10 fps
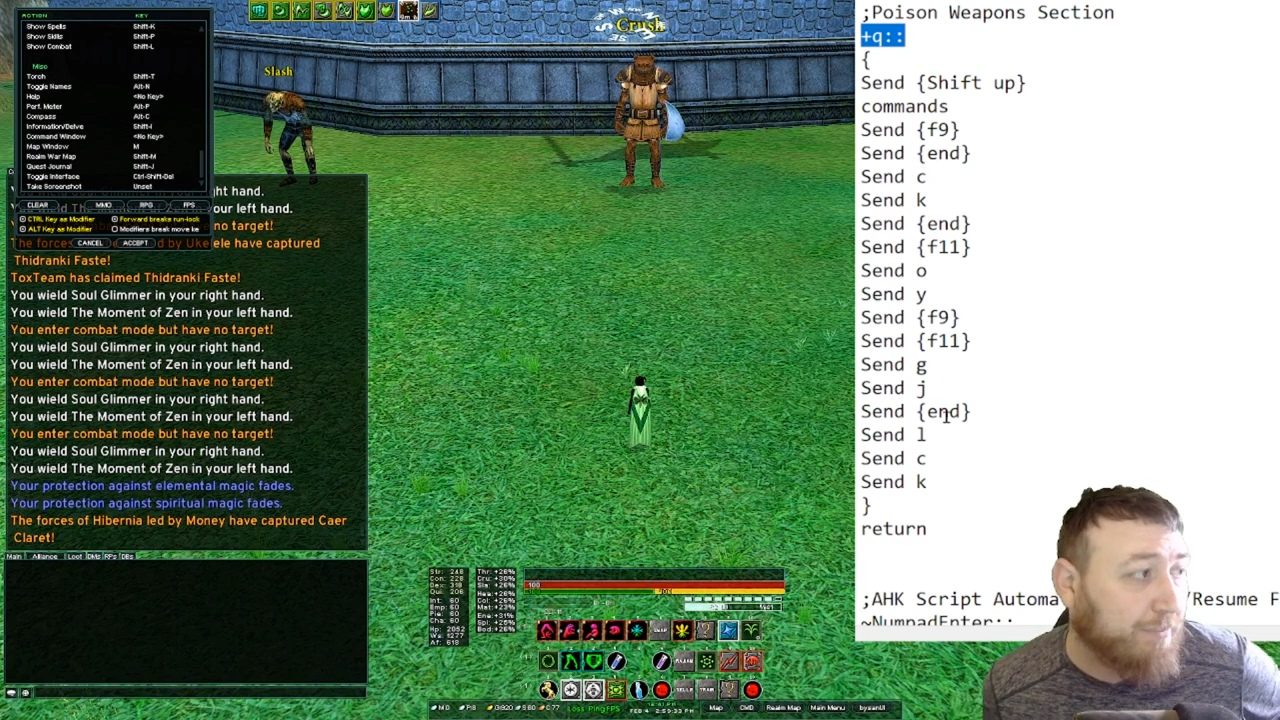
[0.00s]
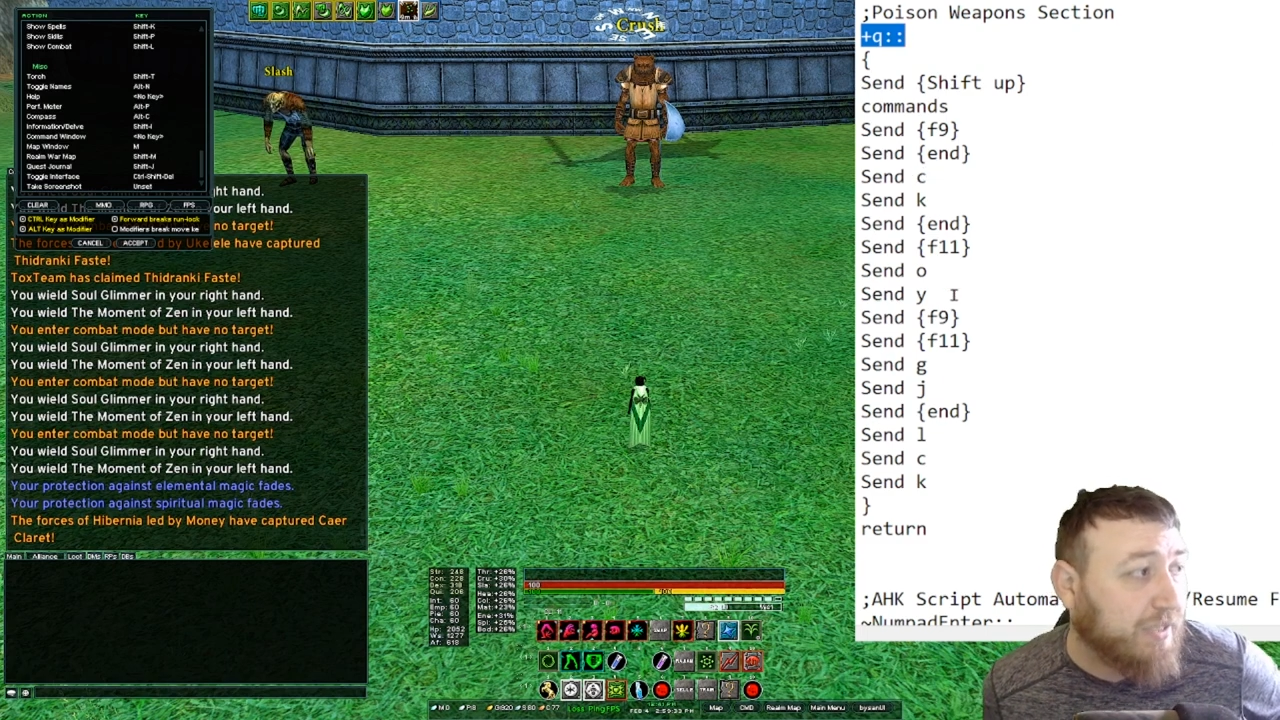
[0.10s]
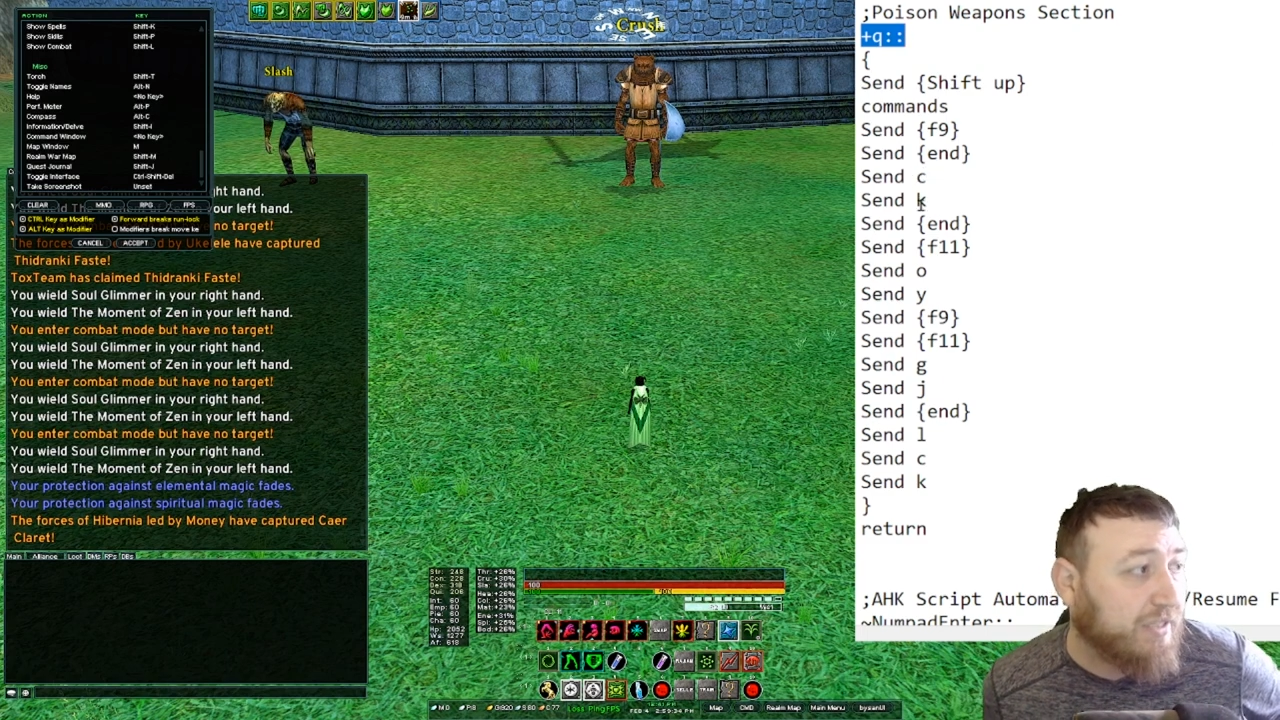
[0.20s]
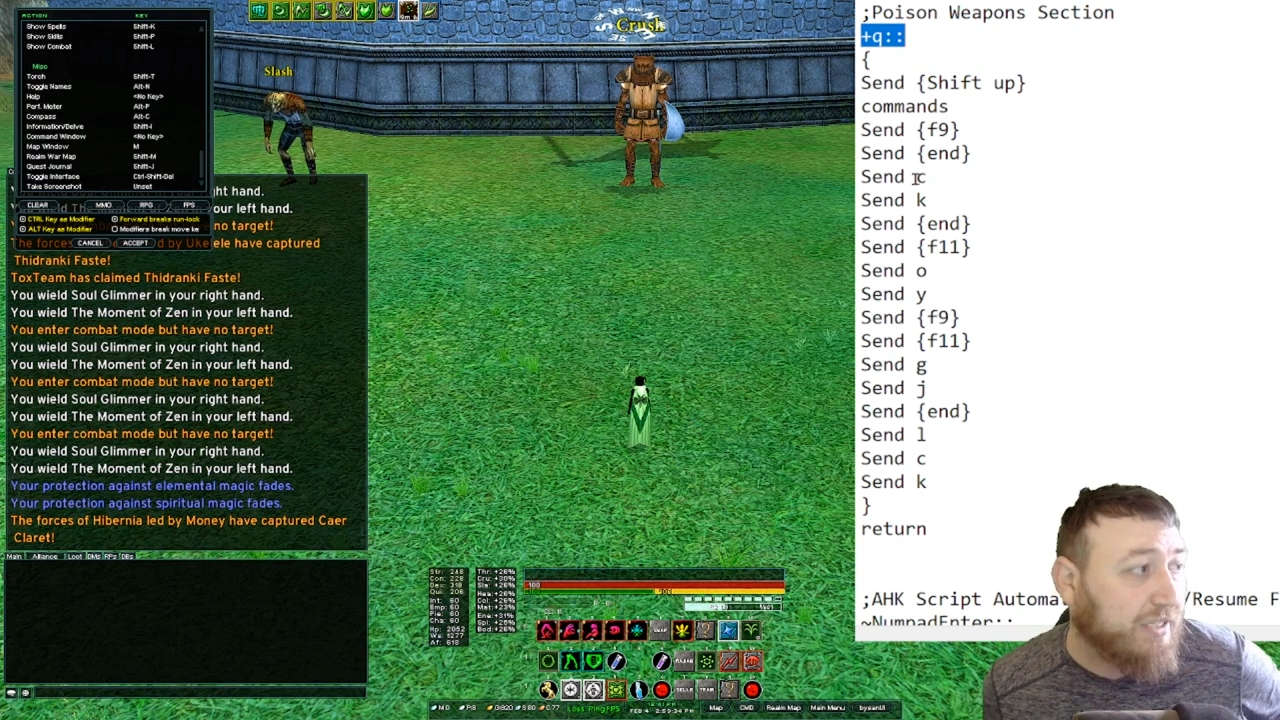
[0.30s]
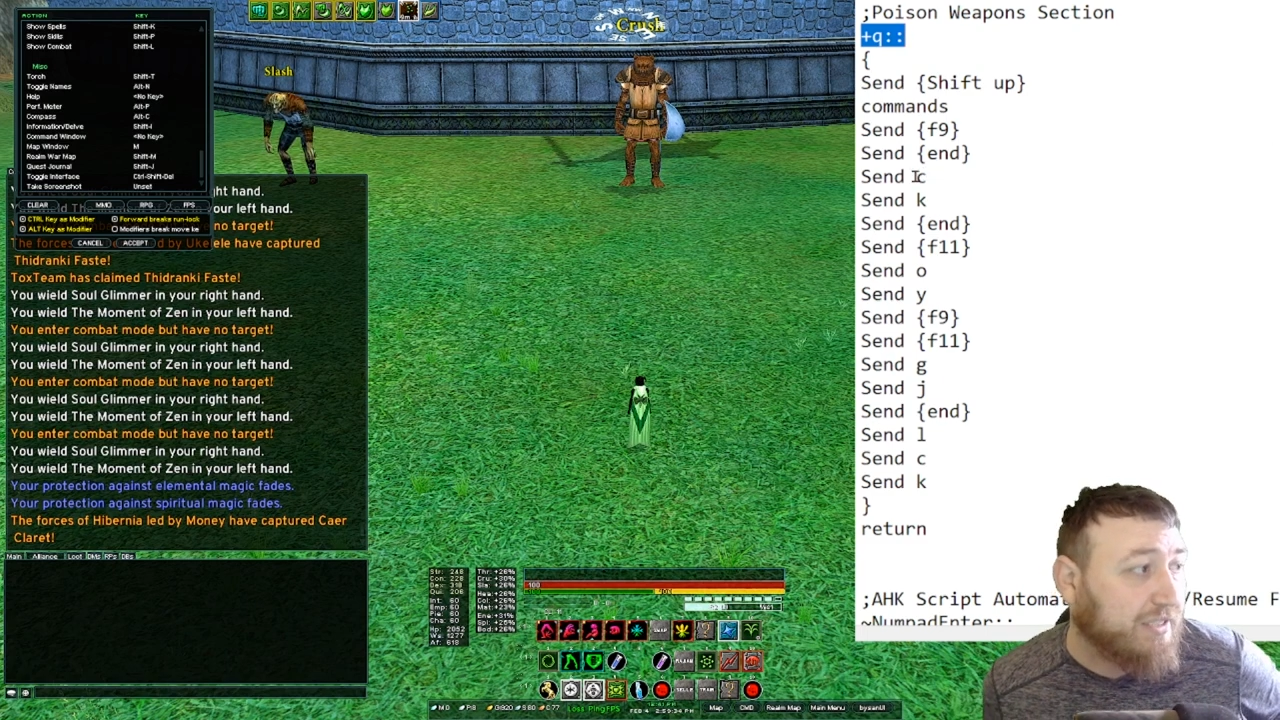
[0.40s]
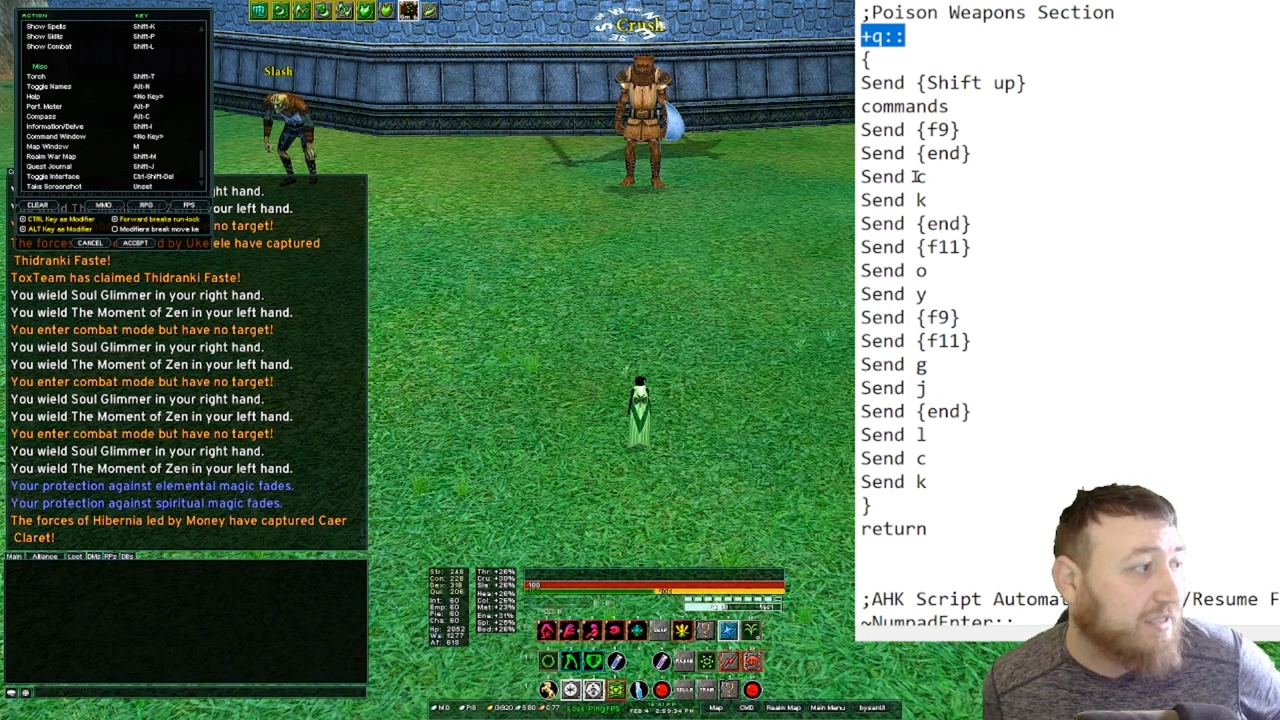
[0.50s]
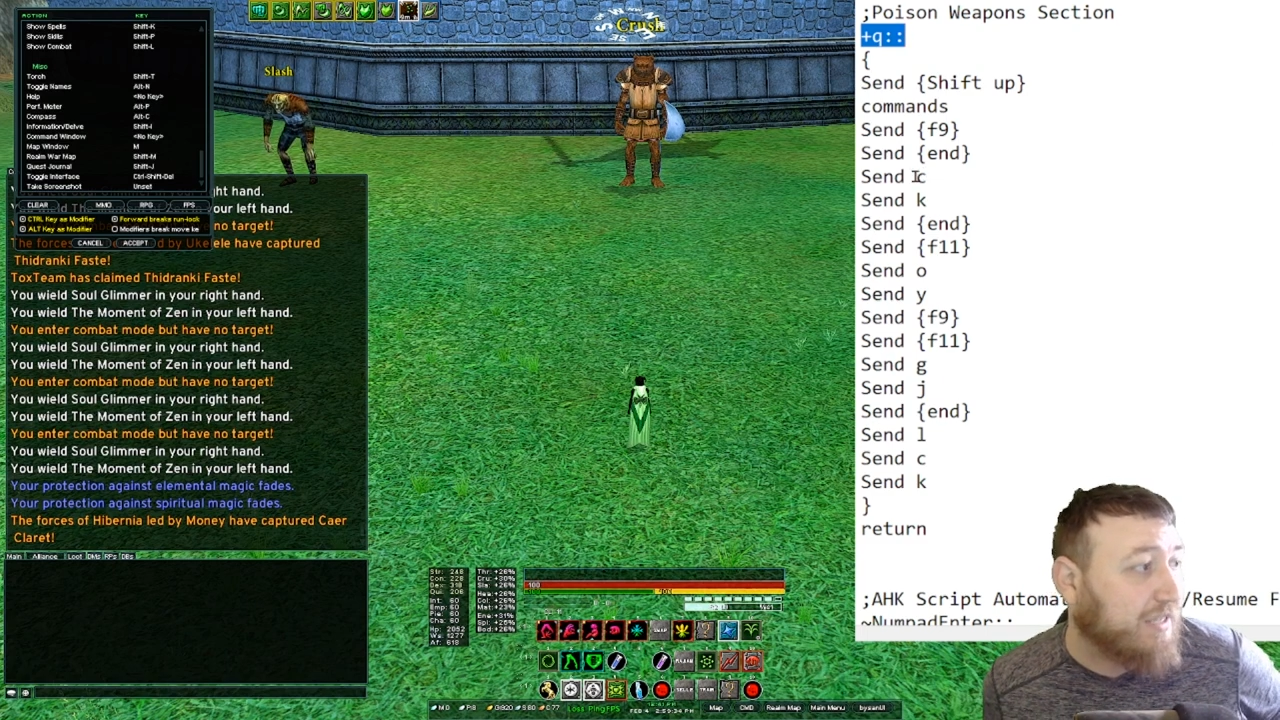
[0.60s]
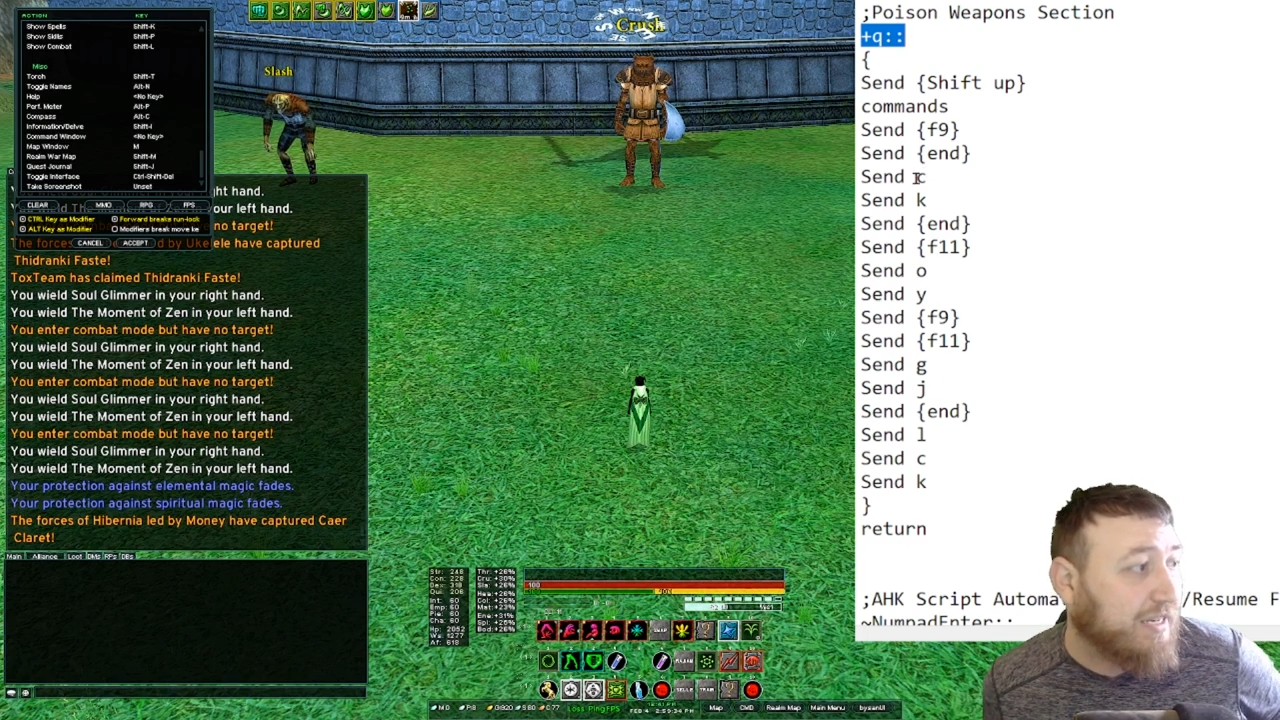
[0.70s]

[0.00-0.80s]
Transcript: abilities